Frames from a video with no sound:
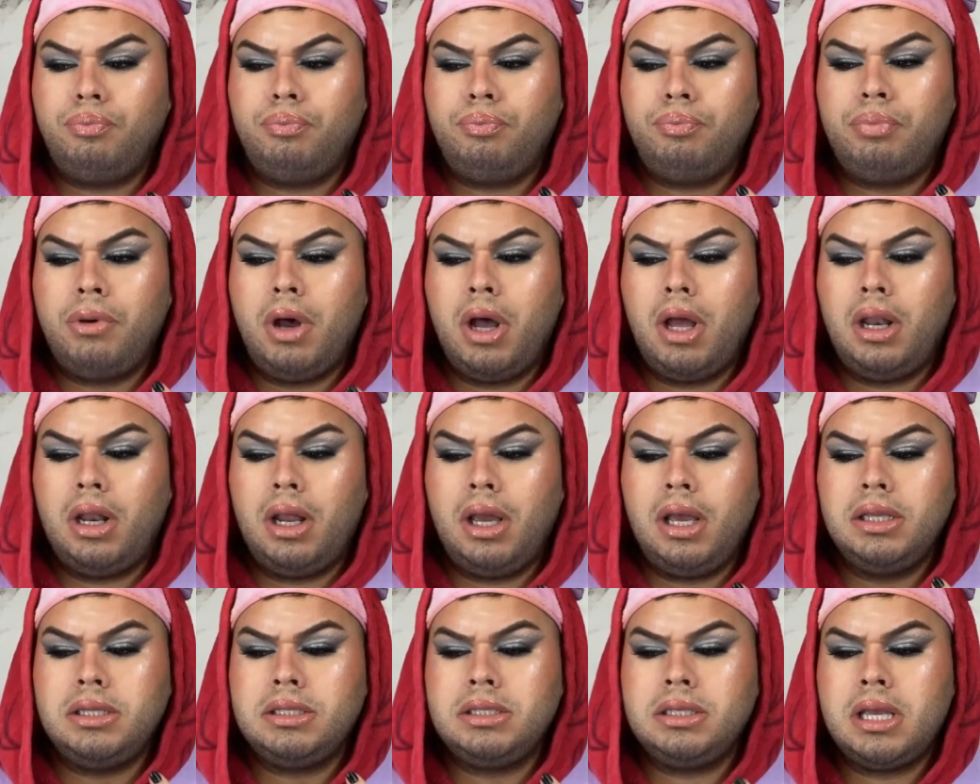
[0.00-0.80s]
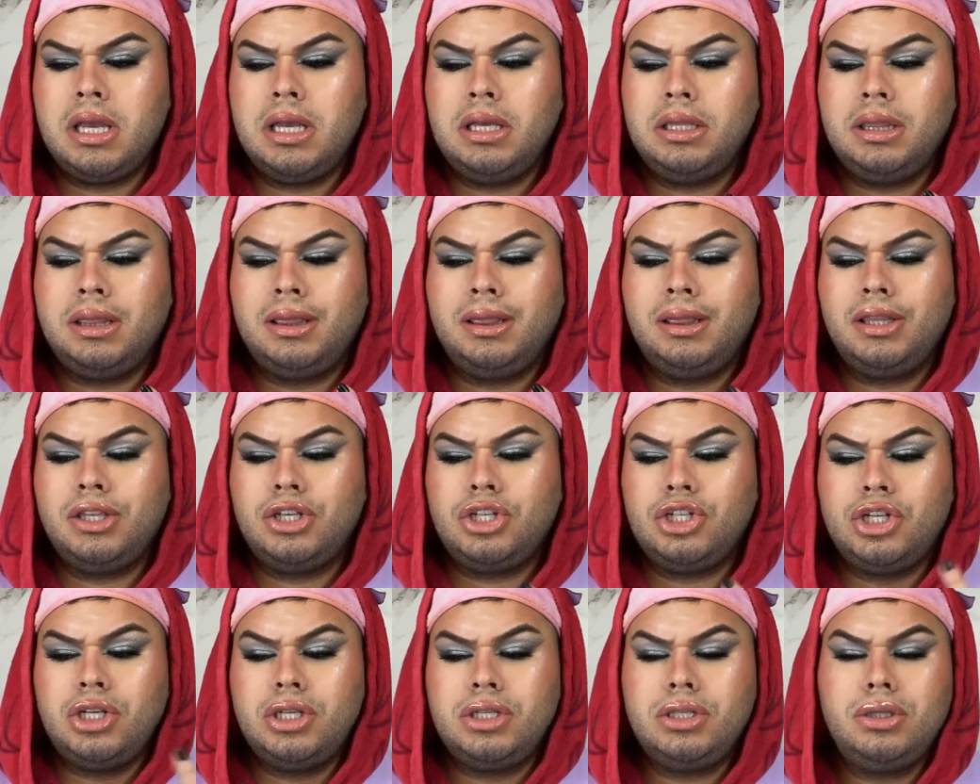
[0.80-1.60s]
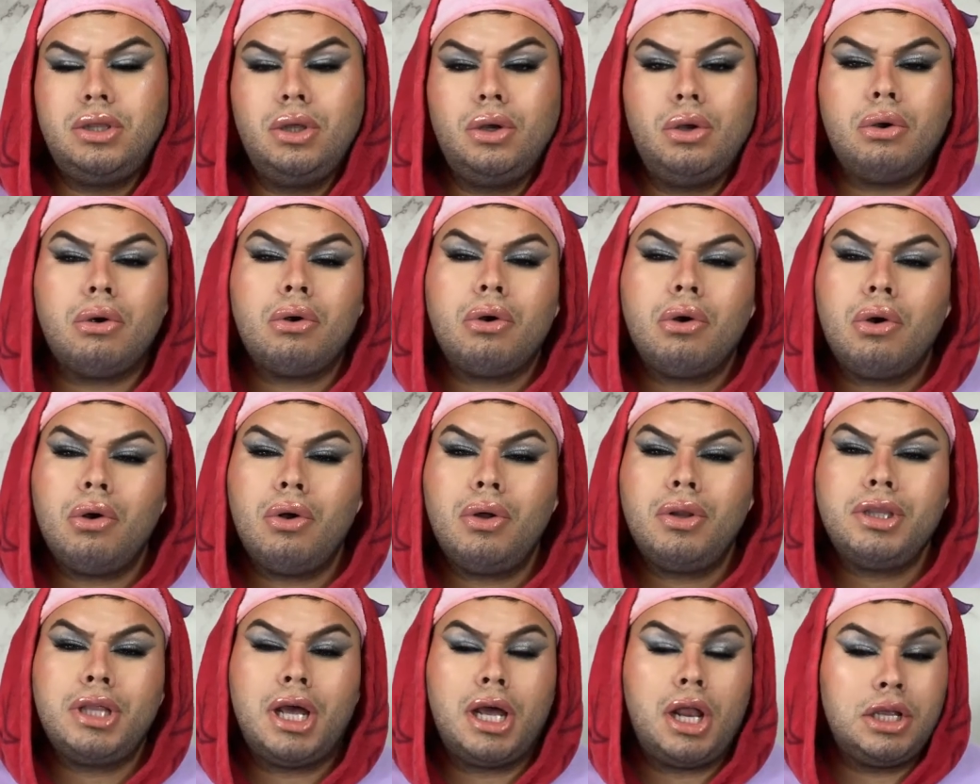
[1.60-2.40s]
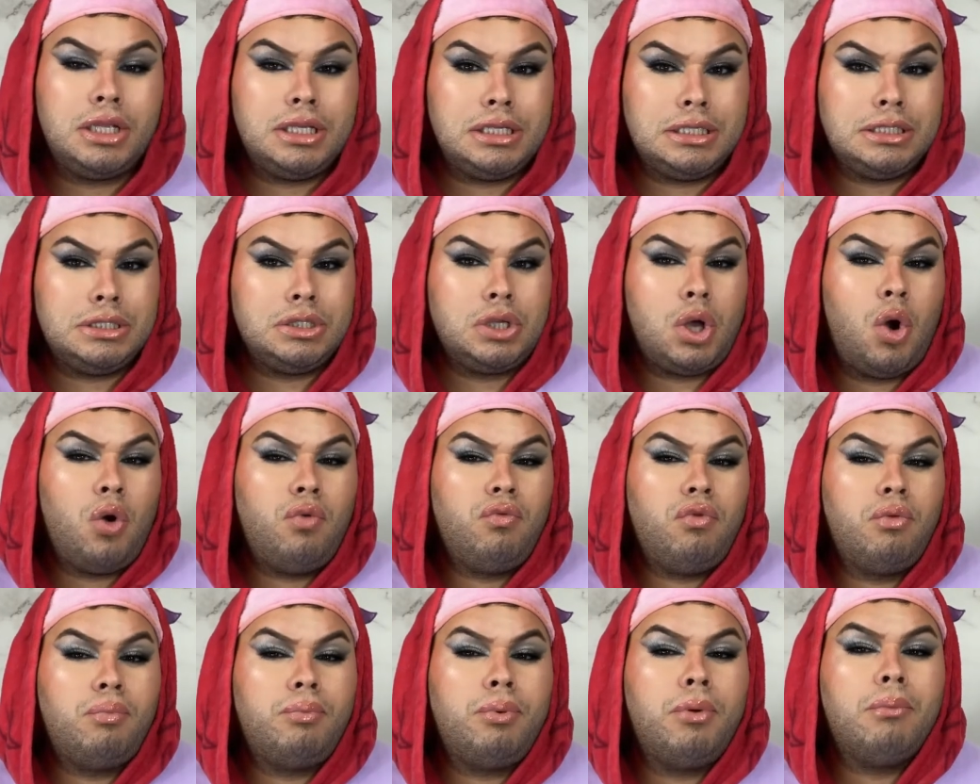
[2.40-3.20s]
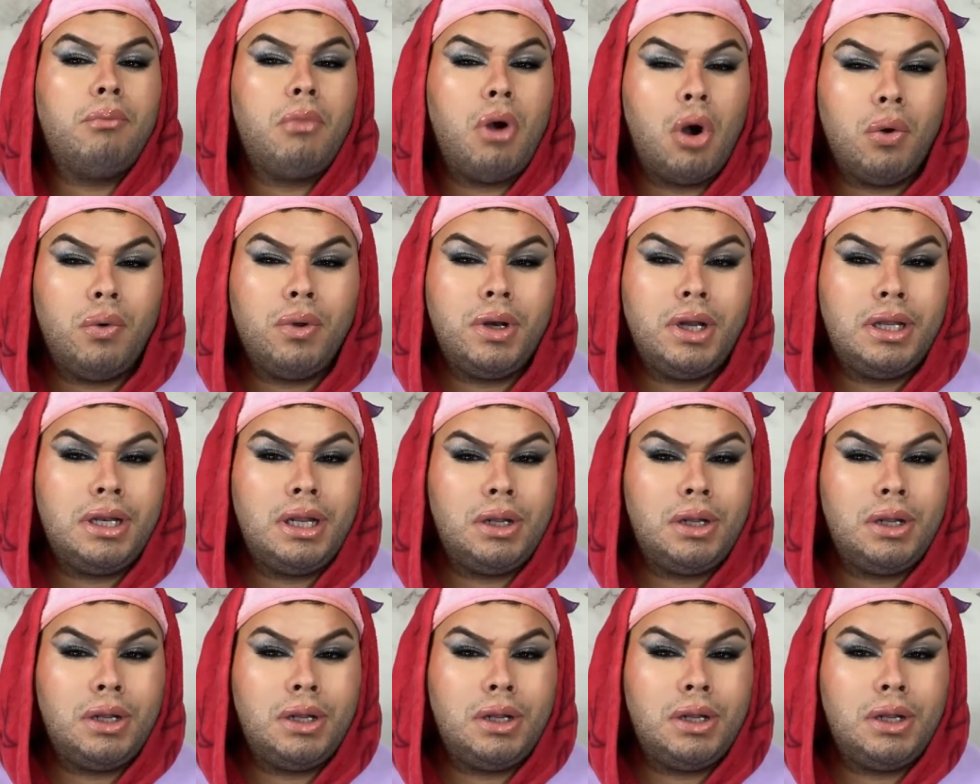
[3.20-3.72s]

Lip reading: But it's like, she's the girl that is over promoted,